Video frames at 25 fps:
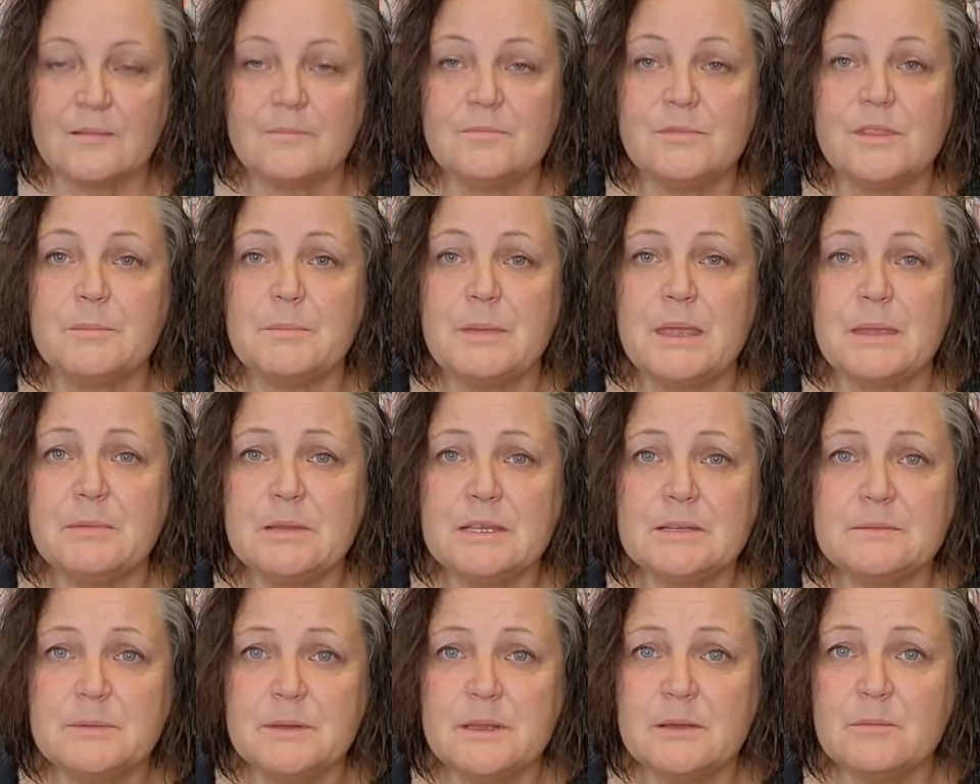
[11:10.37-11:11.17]
The
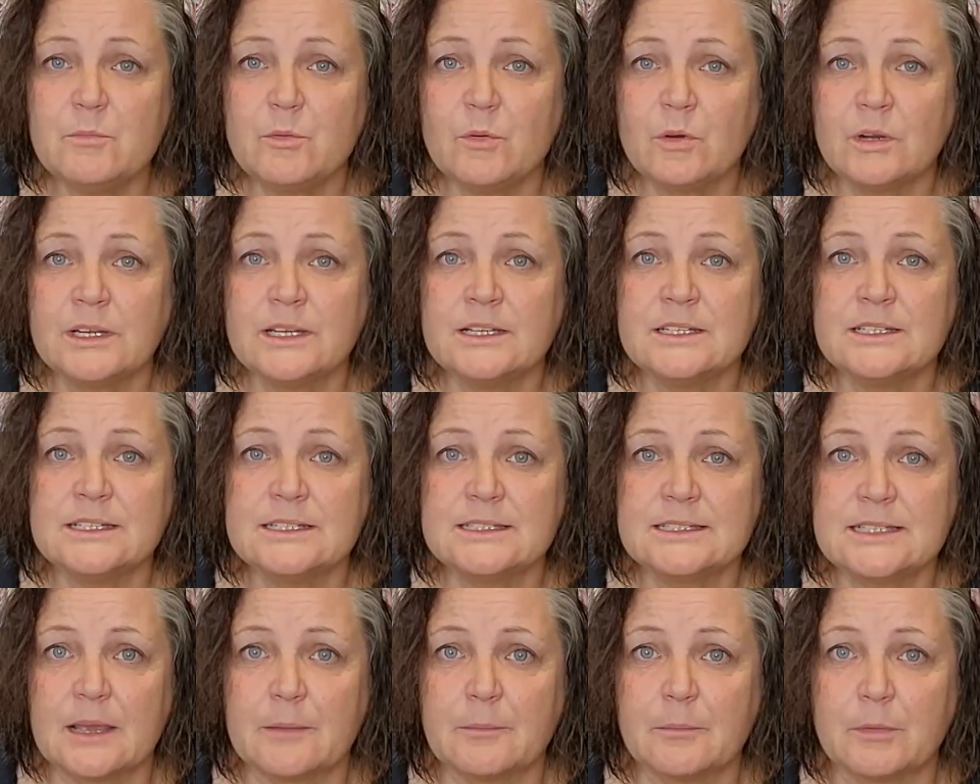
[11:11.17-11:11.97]
baby's being born in
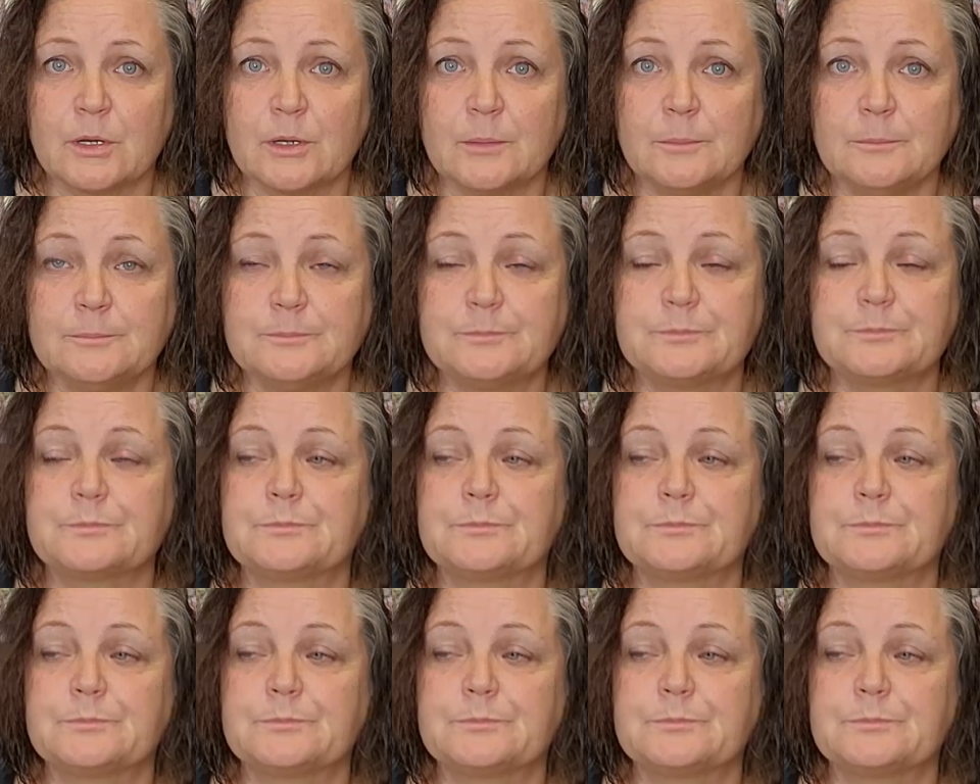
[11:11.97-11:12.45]
December.